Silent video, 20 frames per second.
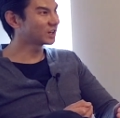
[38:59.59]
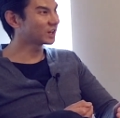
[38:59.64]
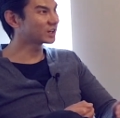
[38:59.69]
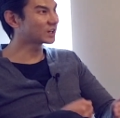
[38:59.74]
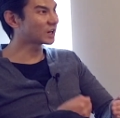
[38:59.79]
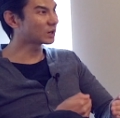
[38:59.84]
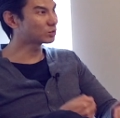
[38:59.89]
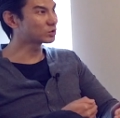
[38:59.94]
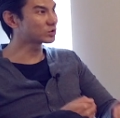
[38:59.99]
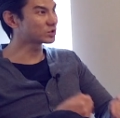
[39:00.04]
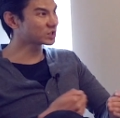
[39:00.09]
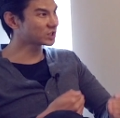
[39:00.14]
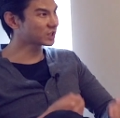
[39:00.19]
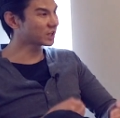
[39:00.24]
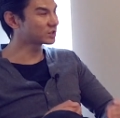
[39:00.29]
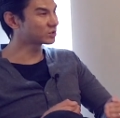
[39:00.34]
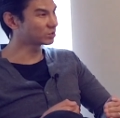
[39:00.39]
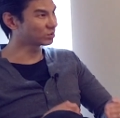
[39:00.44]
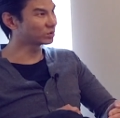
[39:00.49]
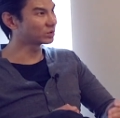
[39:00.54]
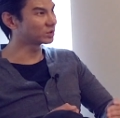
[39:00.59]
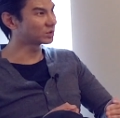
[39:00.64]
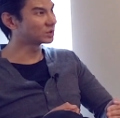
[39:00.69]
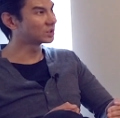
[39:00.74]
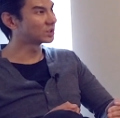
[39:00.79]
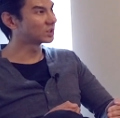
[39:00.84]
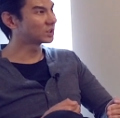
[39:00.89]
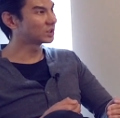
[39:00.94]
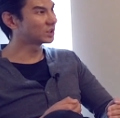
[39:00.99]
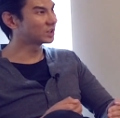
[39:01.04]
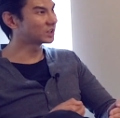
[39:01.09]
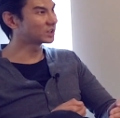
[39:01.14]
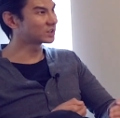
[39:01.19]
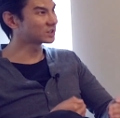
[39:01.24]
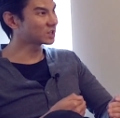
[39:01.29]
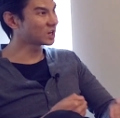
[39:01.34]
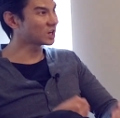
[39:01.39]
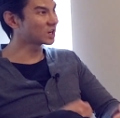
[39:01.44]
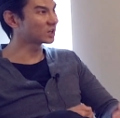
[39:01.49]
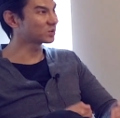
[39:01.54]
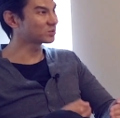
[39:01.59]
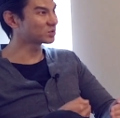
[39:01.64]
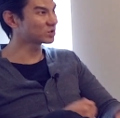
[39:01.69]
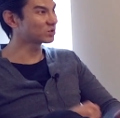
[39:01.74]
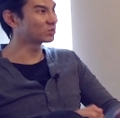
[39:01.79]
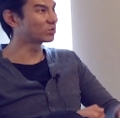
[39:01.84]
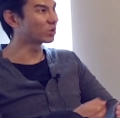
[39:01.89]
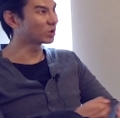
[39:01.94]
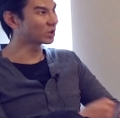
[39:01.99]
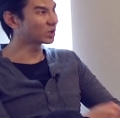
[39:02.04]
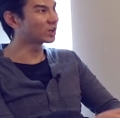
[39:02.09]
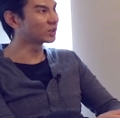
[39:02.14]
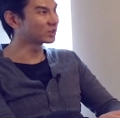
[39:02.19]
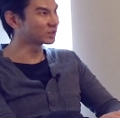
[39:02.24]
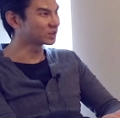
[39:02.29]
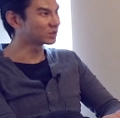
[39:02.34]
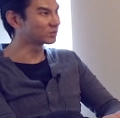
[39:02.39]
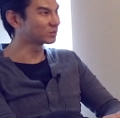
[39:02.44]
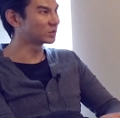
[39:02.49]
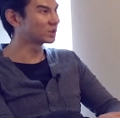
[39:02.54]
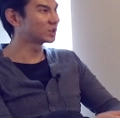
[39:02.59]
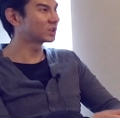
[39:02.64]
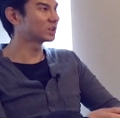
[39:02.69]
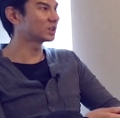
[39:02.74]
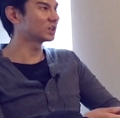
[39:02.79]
and I will schedule times to work on them.